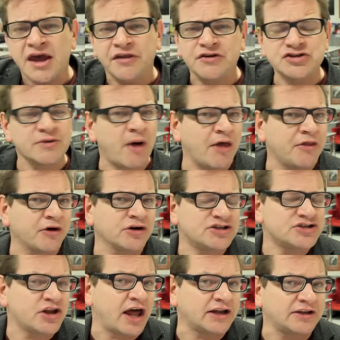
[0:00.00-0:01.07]
There's some other
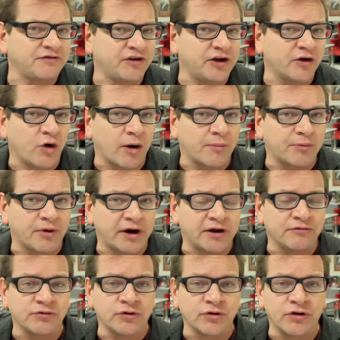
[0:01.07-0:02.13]
selectively incorporated
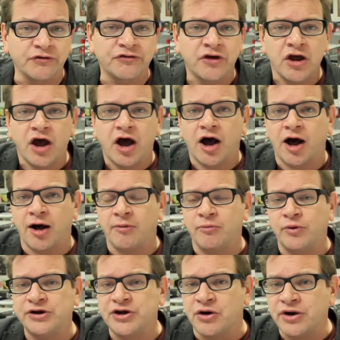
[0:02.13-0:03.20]
rules.
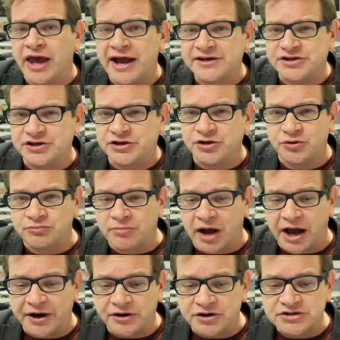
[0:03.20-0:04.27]
We don't execute
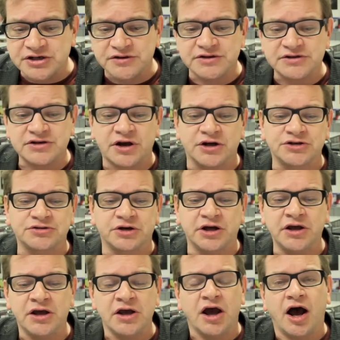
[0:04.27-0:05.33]
minors in this
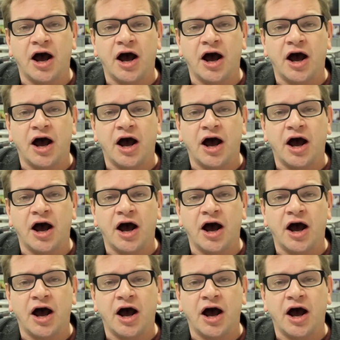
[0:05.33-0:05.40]
country.